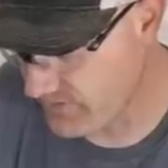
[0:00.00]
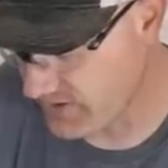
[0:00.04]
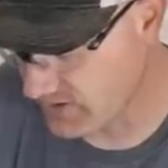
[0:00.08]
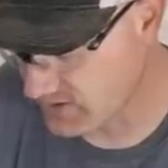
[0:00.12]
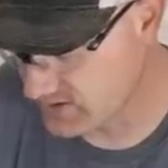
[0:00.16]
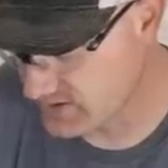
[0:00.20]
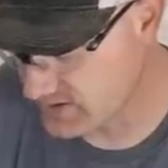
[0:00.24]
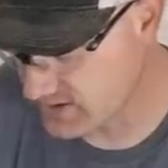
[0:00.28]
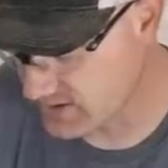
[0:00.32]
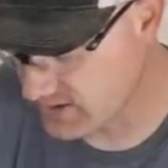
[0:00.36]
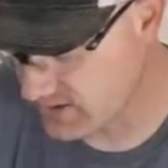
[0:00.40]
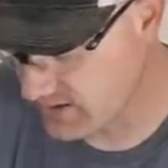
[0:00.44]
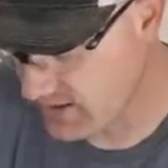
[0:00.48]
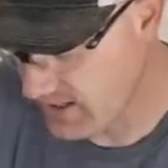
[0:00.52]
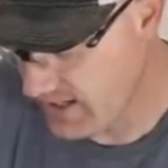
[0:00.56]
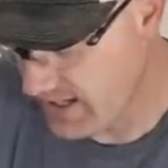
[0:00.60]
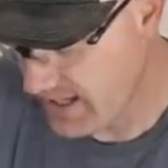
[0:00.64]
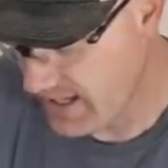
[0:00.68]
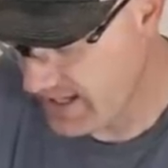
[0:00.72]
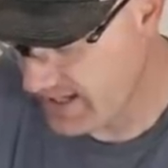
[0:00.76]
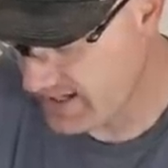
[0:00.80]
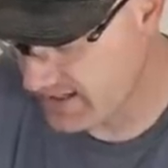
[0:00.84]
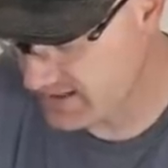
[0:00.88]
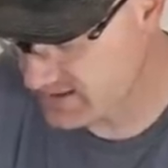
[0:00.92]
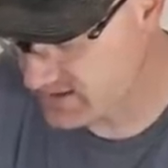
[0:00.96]
filter
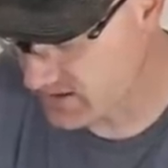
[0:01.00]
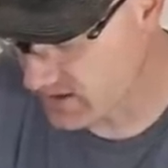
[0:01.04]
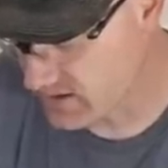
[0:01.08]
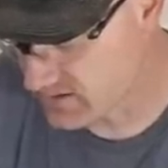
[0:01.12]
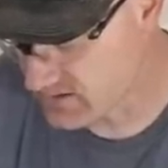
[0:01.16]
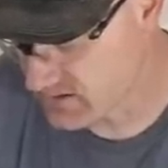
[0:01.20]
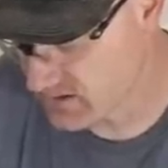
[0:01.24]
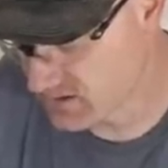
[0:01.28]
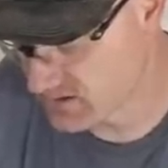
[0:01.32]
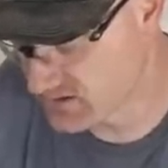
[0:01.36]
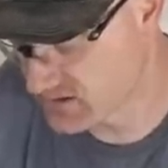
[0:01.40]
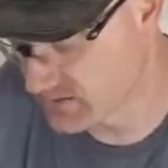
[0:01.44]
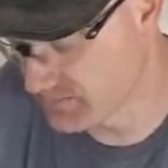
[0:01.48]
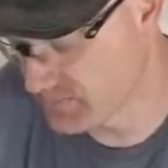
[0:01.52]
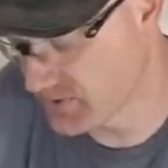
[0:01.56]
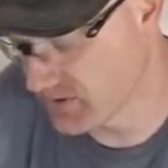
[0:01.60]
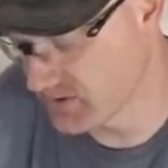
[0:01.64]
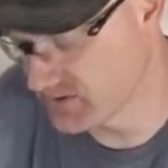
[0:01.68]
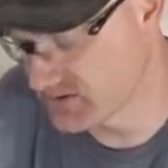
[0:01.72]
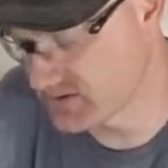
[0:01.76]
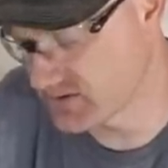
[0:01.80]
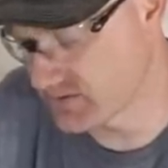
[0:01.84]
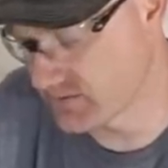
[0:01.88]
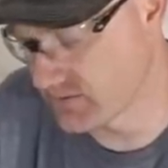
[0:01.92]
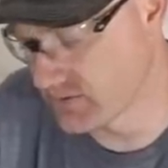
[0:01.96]
and it's also
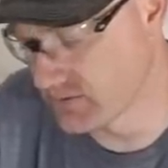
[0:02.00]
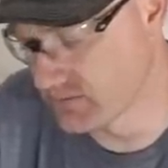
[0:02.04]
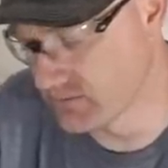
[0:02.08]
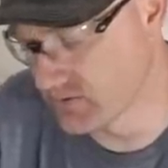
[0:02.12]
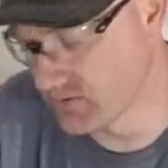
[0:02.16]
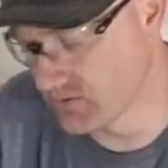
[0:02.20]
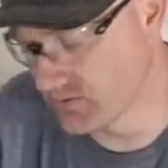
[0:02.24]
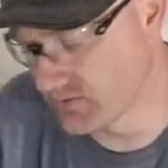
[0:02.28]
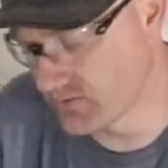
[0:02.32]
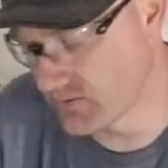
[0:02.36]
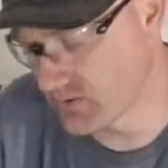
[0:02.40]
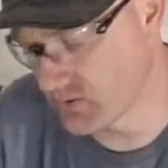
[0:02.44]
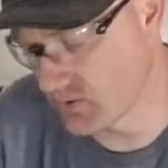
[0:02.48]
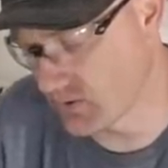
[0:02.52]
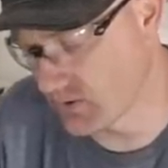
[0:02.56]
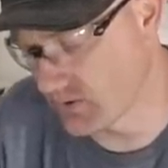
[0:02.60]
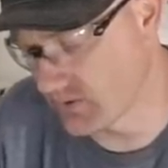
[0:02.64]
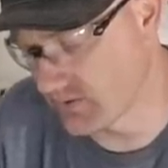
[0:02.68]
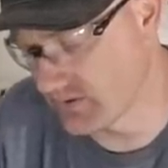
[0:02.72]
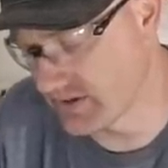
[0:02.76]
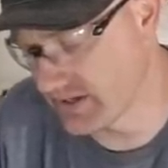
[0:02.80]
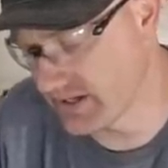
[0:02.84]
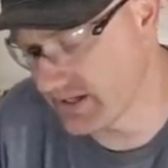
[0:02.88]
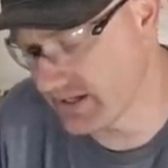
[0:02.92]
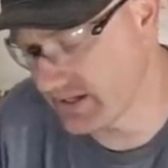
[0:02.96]
supposed to remove
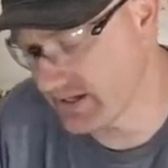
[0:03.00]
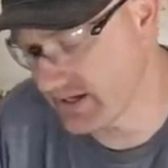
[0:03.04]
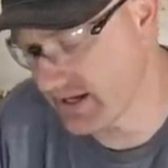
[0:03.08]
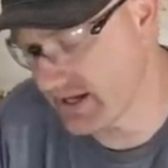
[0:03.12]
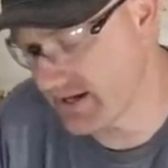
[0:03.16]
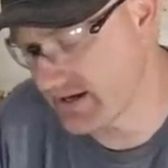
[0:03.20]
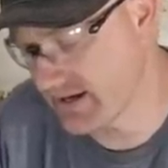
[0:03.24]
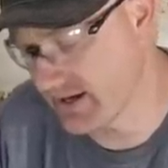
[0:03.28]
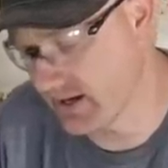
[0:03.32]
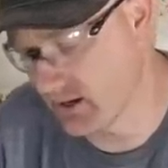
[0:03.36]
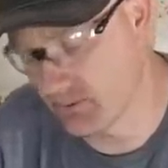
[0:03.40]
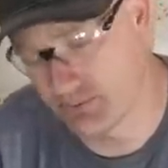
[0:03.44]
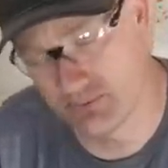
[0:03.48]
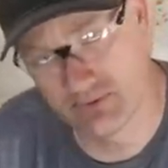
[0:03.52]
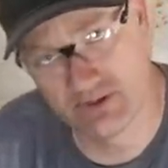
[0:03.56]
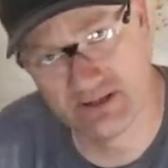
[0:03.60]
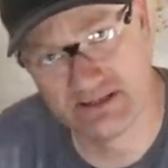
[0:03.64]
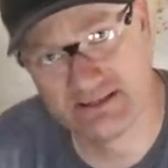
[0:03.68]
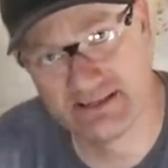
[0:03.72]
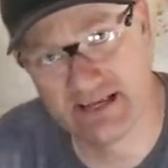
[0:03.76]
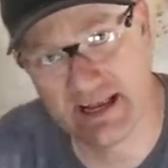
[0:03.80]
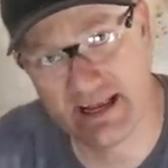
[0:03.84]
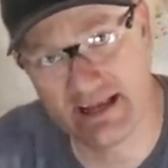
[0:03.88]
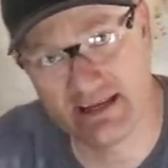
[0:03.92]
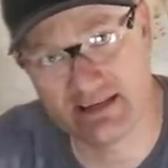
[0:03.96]
chlorine and help
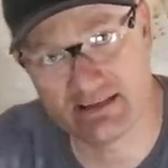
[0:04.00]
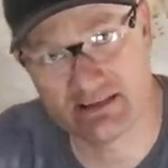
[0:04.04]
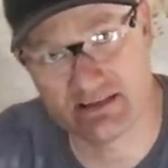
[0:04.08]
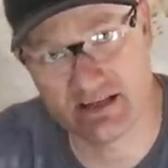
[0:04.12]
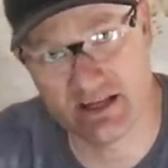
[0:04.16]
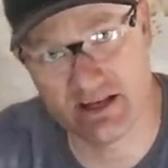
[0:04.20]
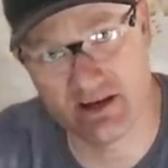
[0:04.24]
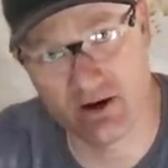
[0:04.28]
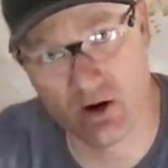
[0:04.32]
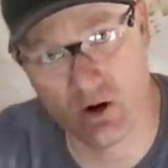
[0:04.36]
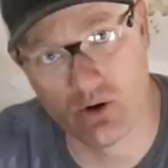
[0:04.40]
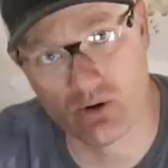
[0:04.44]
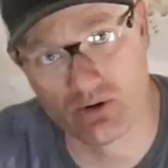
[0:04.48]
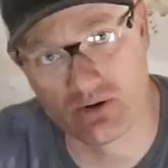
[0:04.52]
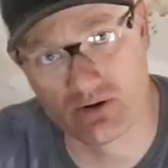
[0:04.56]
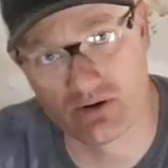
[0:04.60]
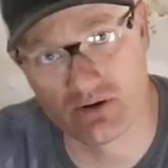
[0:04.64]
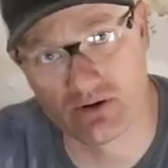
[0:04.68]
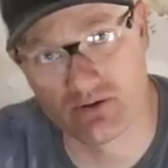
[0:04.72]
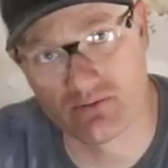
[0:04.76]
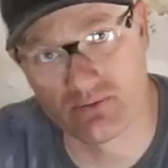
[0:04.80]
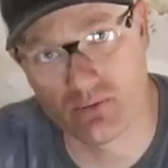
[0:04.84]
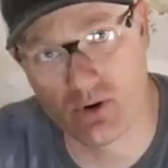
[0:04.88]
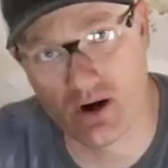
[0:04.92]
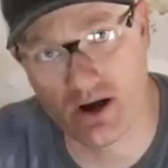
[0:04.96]
with taste and odor
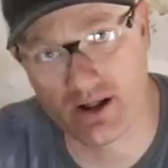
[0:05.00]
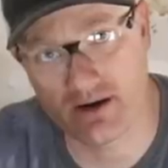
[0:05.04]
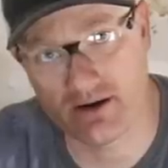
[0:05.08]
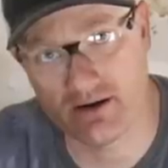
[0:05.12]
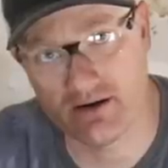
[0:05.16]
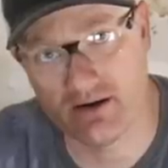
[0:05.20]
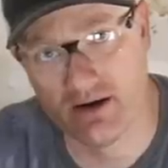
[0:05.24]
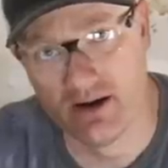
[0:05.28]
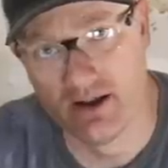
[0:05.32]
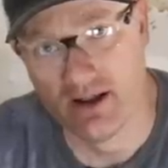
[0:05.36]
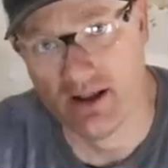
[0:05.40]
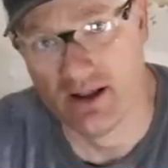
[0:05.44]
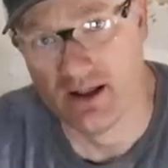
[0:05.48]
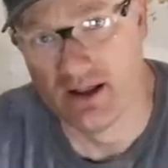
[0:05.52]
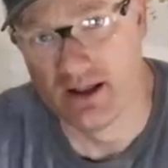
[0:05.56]
of water.